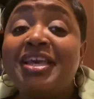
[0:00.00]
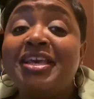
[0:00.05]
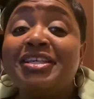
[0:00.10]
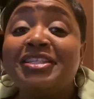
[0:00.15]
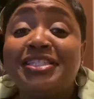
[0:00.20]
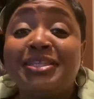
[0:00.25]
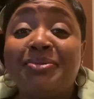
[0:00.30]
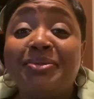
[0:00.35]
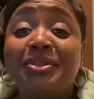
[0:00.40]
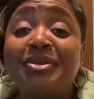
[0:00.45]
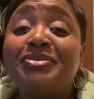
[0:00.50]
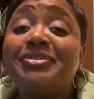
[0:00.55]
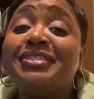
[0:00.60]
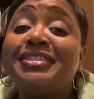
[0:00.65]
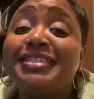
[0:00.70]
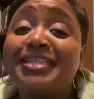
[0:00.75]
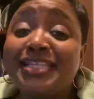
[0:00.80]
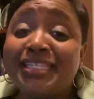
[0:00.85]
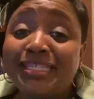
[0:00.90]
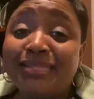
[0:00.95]
some of those
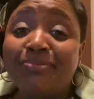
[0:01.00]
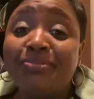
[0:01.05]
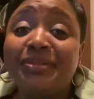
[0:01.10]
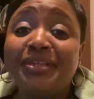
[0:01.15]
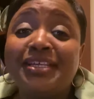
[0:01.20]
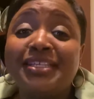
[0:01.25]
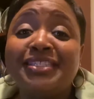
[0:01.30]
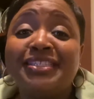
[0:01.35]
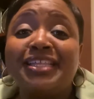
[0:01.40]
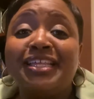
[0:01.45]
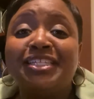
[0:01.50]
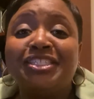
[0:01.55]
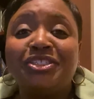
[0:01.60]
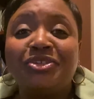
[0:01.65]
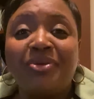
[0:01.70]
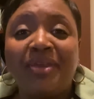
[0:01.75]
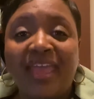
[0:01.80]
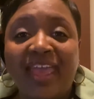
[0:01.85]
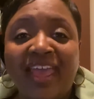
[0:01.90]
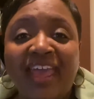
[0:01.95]
disciplines that you
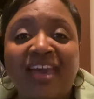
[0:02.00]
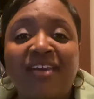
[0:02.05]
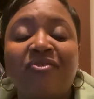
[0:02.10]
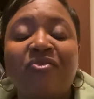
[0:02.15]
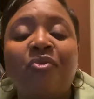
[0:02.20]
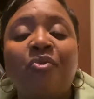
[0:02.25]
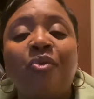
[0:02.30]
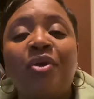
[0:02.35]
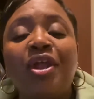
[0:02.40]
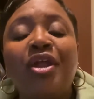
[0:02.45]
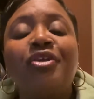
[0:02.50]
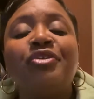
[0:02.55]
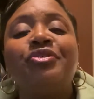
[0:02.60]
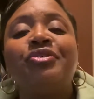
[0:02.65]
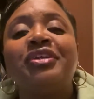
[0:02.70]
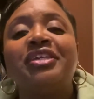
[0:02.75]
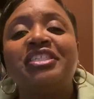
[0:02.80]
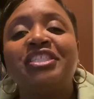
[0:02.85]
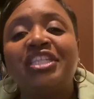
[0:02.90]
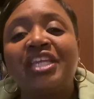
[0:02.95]
have where you
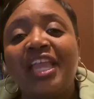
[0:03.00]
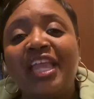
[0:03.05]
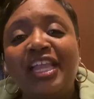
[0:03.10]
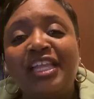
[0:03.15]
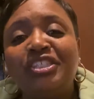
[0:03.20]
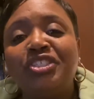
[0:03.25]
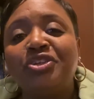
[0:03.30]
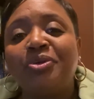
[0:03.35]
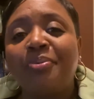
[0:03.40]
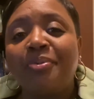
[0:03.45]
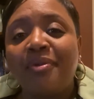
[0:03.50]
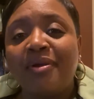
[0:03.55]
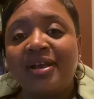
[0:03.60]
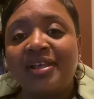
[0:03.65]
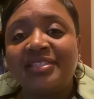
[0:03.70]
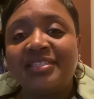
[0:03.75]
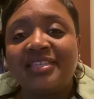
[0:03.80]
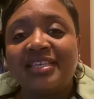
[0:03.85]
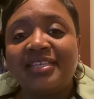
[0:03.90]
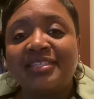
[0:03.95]
could change your
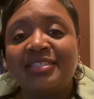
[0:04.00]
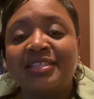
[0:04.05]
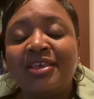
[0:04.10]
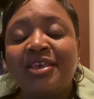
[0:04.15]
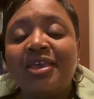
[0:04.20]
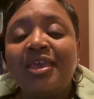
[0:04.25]
process